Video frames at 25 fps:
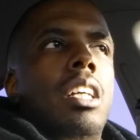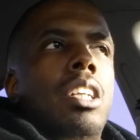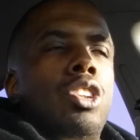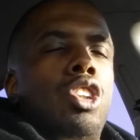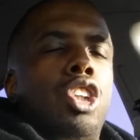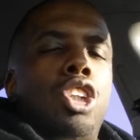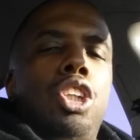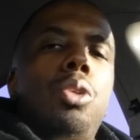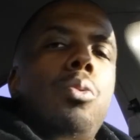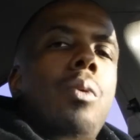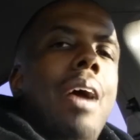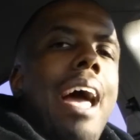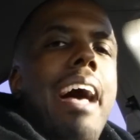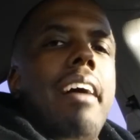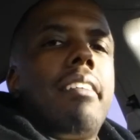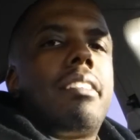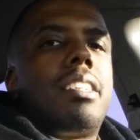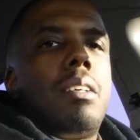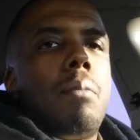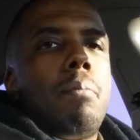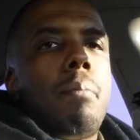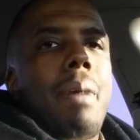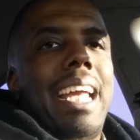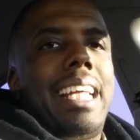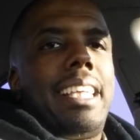So you have
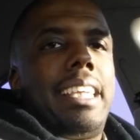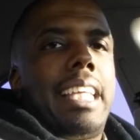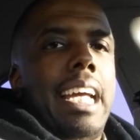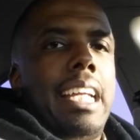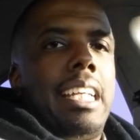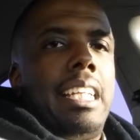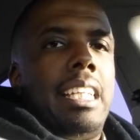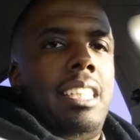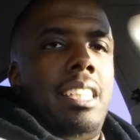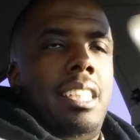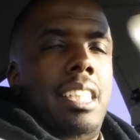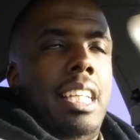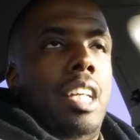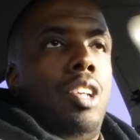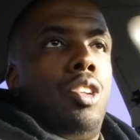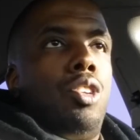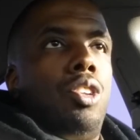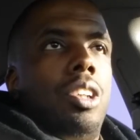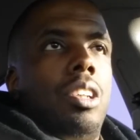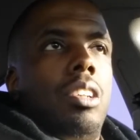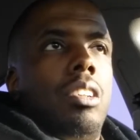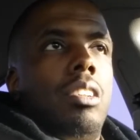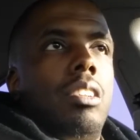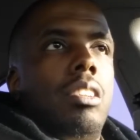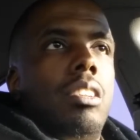to make that
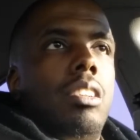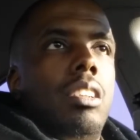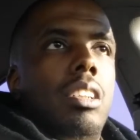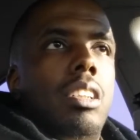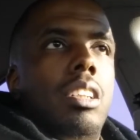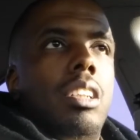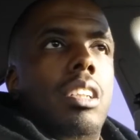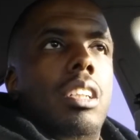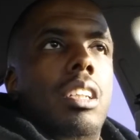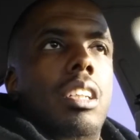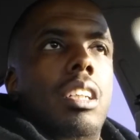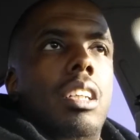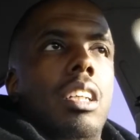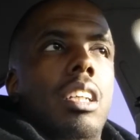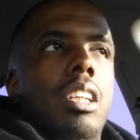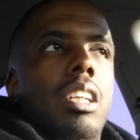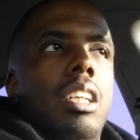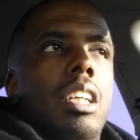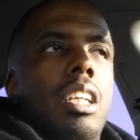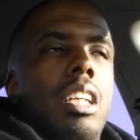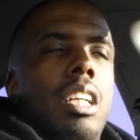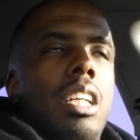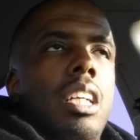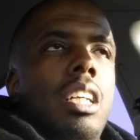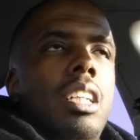decision.
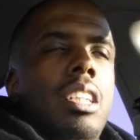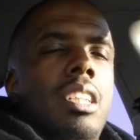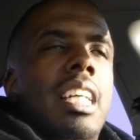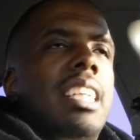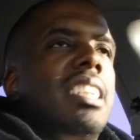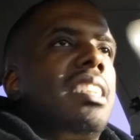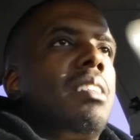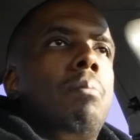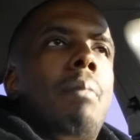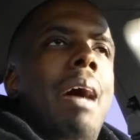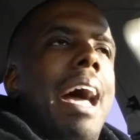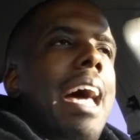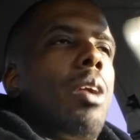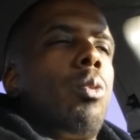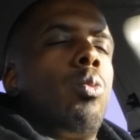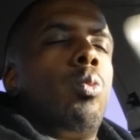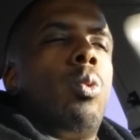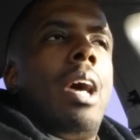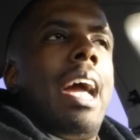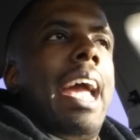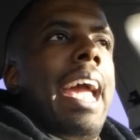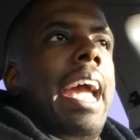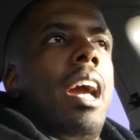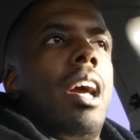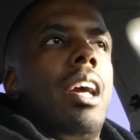Doesn't matter
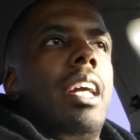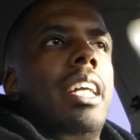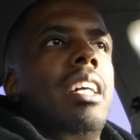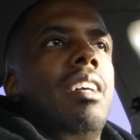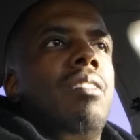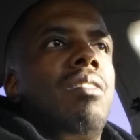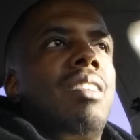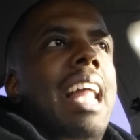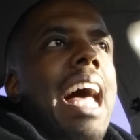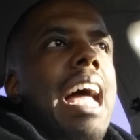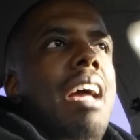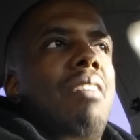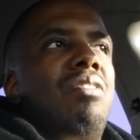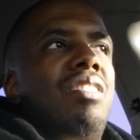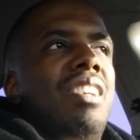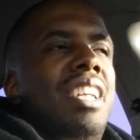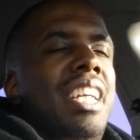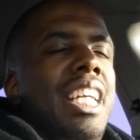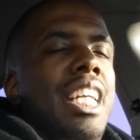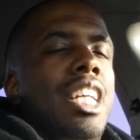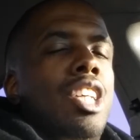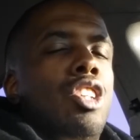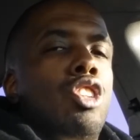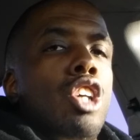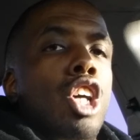what area of life it
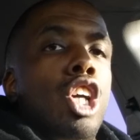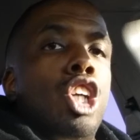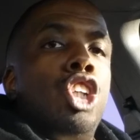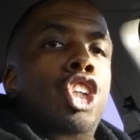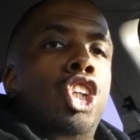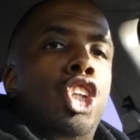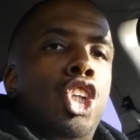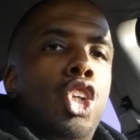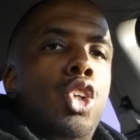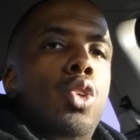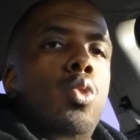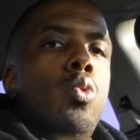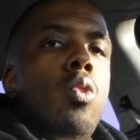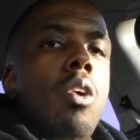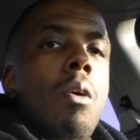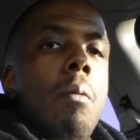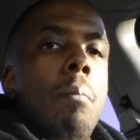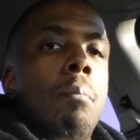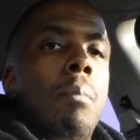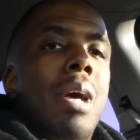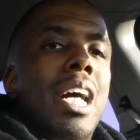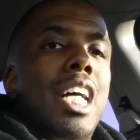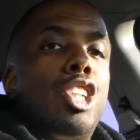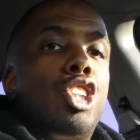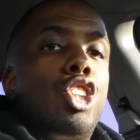is. You
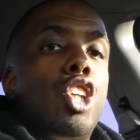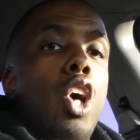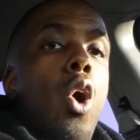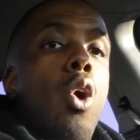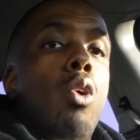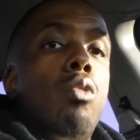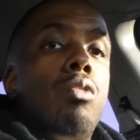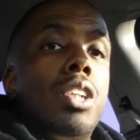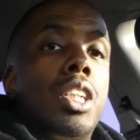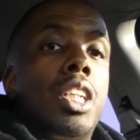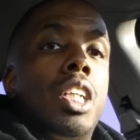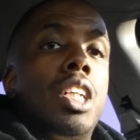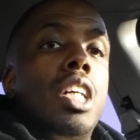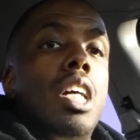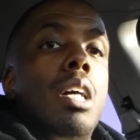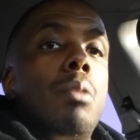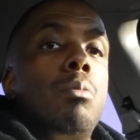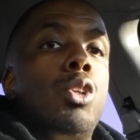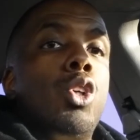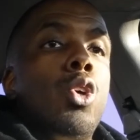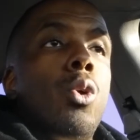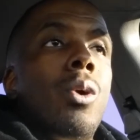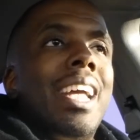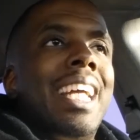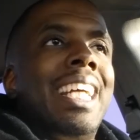must
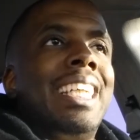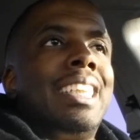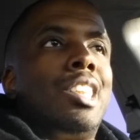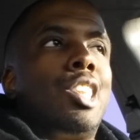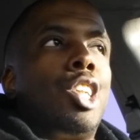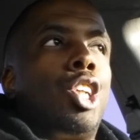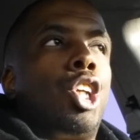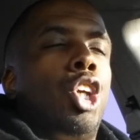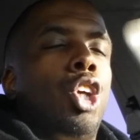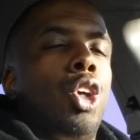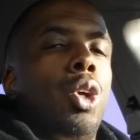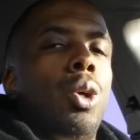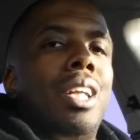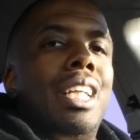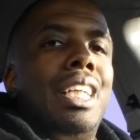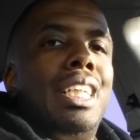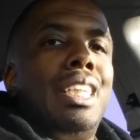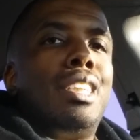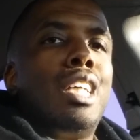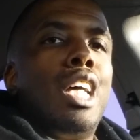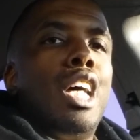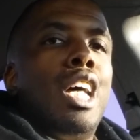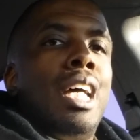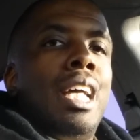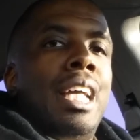overcome your
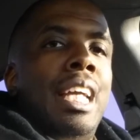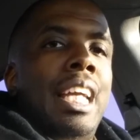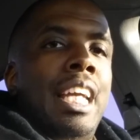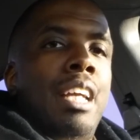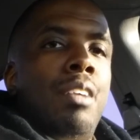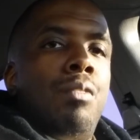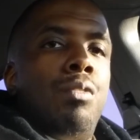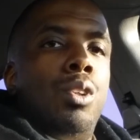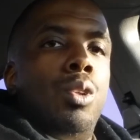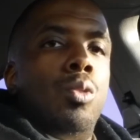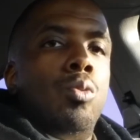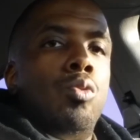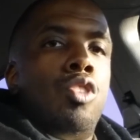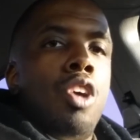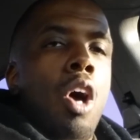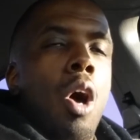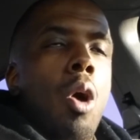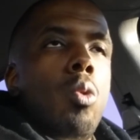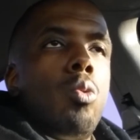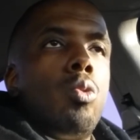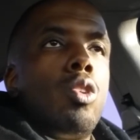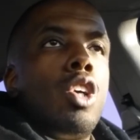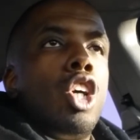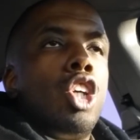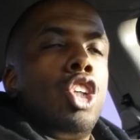insecurities. If you
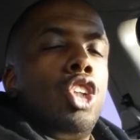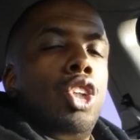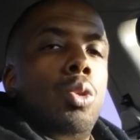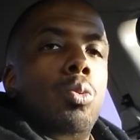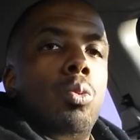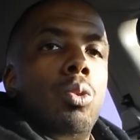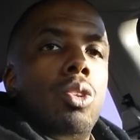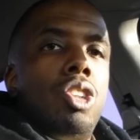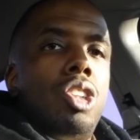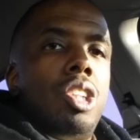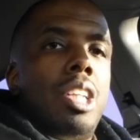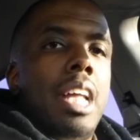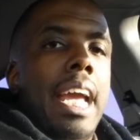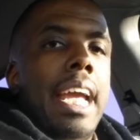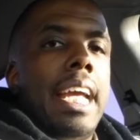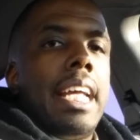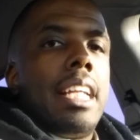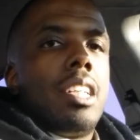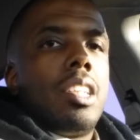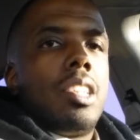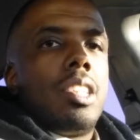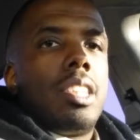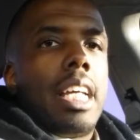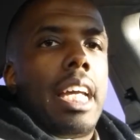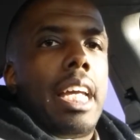don't, you will stay
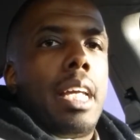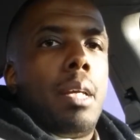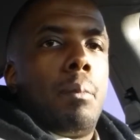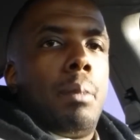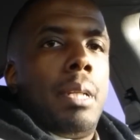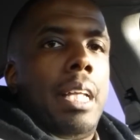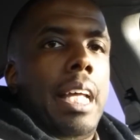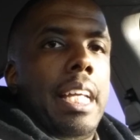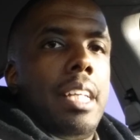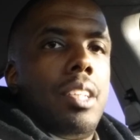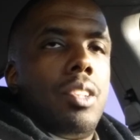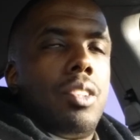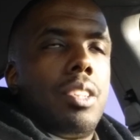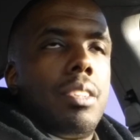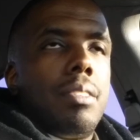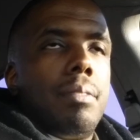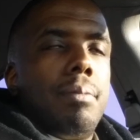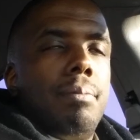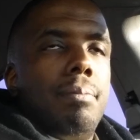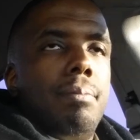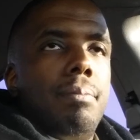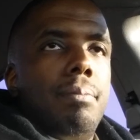in the same place.